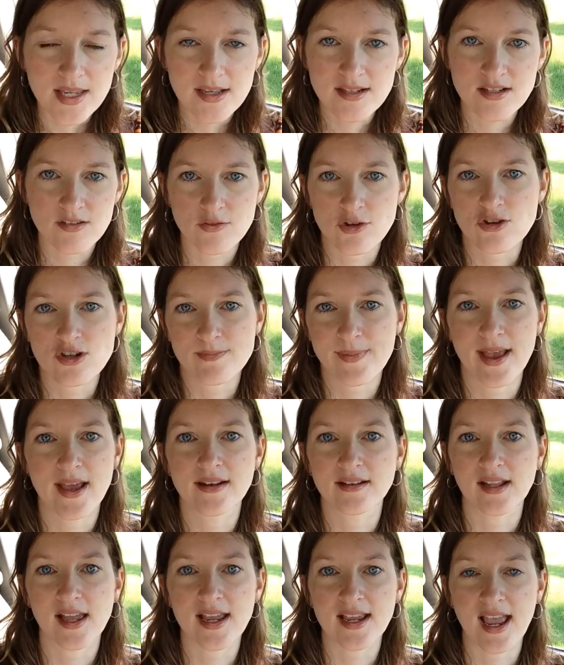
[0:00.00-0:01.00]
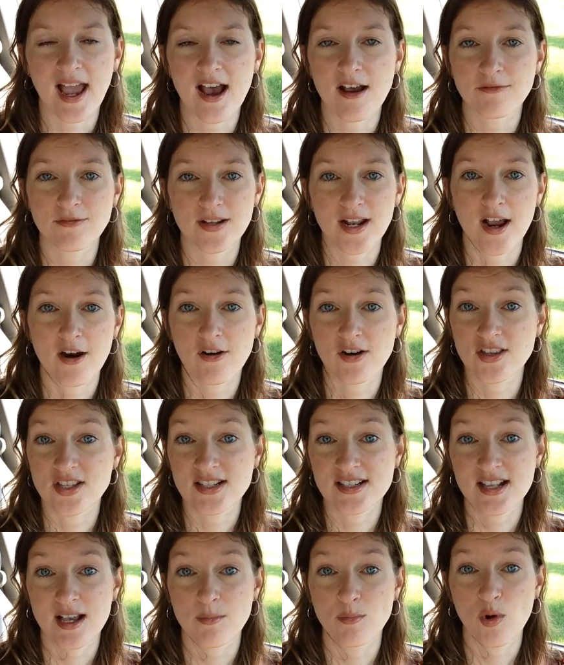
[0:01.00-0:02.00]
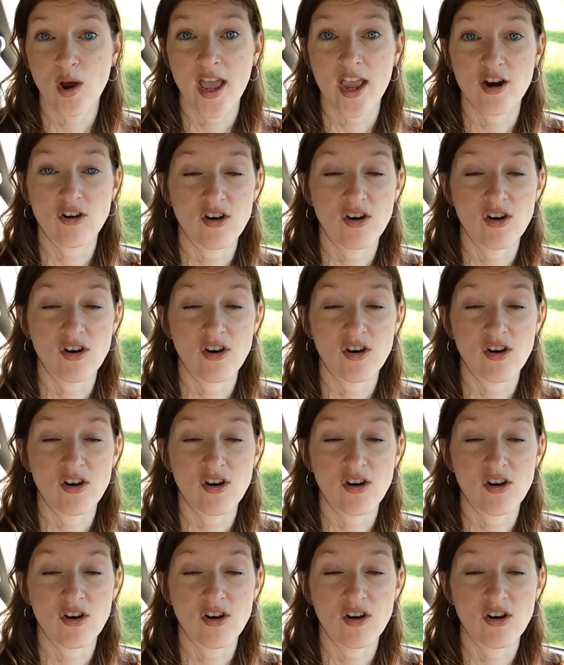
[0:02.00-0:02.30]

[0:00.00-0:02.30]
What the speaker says: because if you spend like half an hour on the subway